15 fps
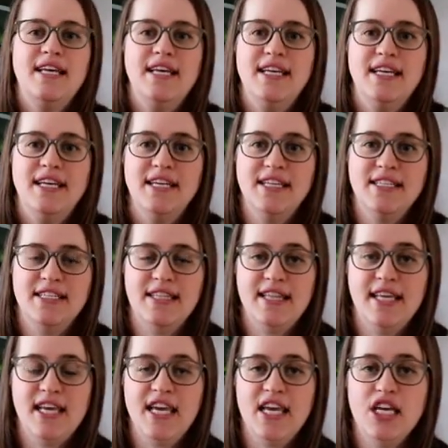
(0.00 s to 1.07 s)
is
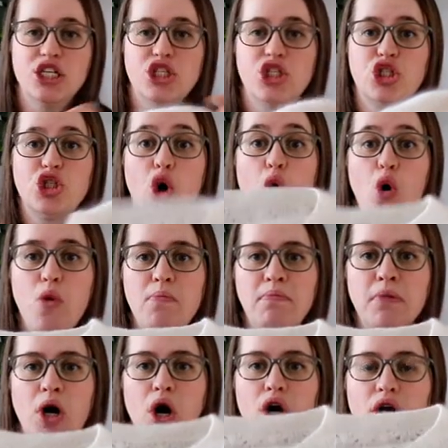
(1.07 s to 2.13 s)
the
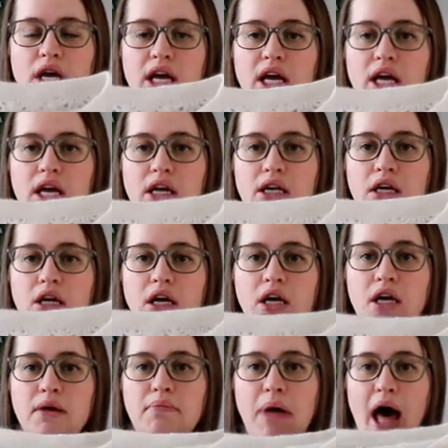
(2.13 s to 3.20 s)
Somme cardigan
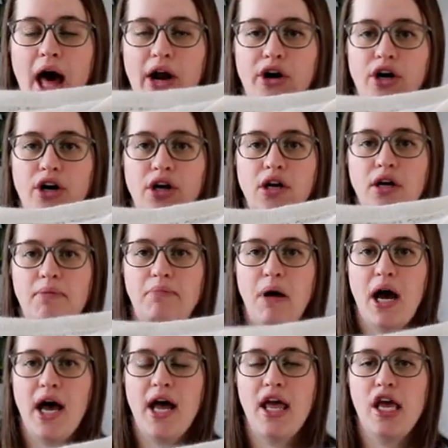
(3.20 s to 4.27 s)
pattern
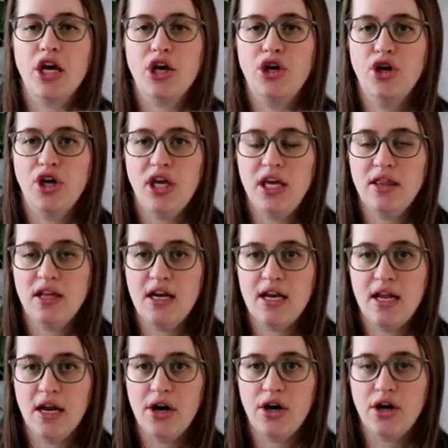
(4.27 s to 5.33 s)
by Cookie the
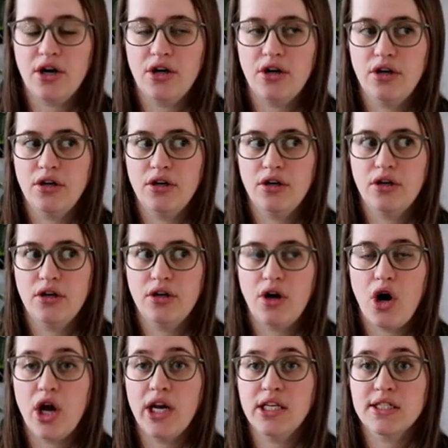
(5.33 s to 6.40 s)
Knitter
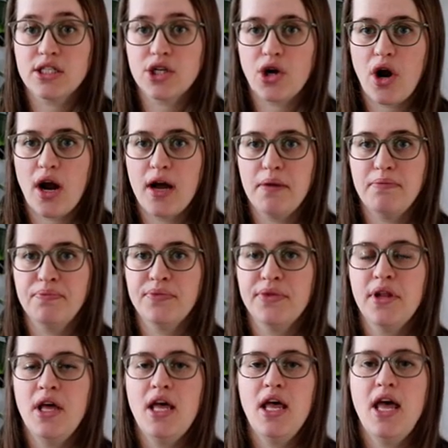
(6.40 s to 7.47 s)
on Instagram,
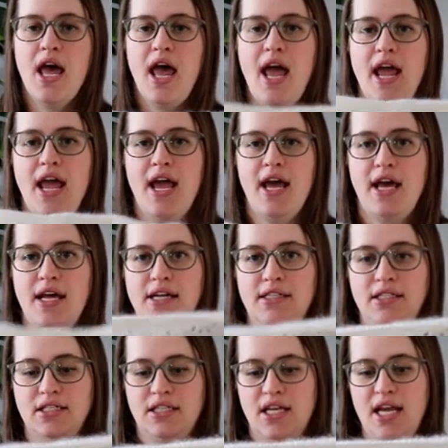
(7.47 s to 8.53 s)

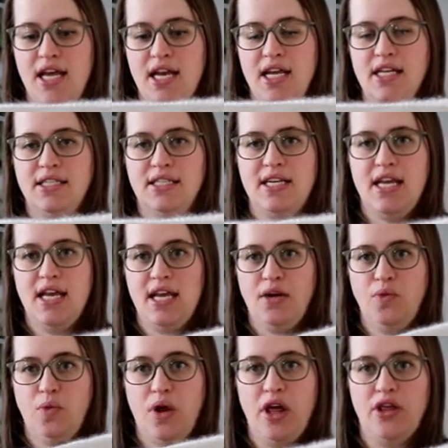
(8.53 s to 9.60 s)
and it is
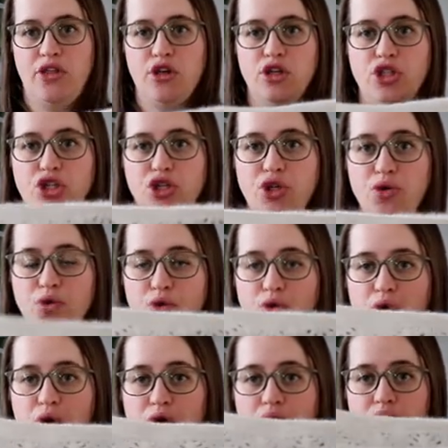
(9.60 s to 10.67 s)
knit with
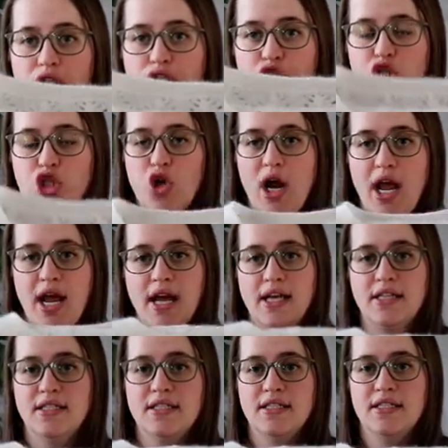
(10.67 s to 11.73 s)
2
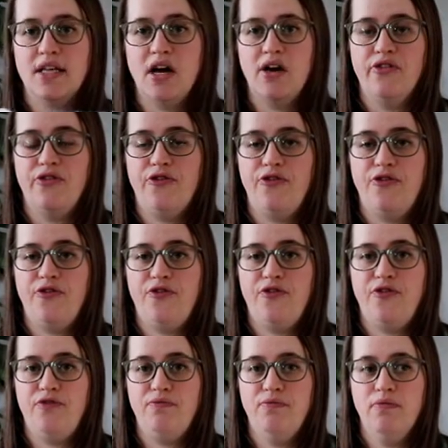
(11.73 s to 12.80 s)
strands of
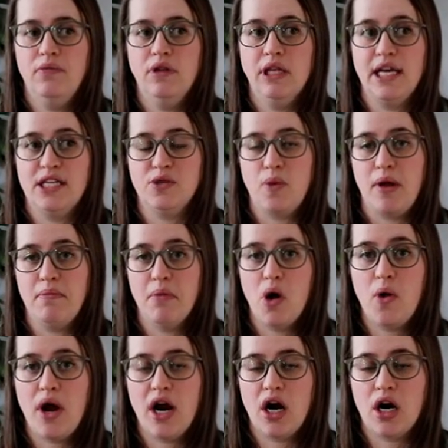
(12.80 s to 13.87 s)
lace weight
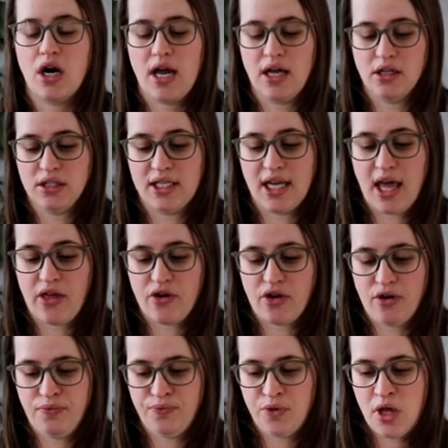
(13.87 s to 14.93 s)
mohair held
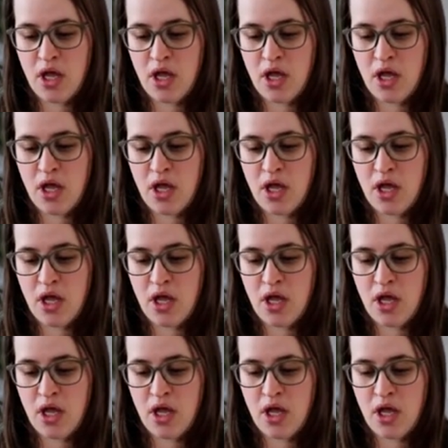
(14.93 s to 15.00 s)
together.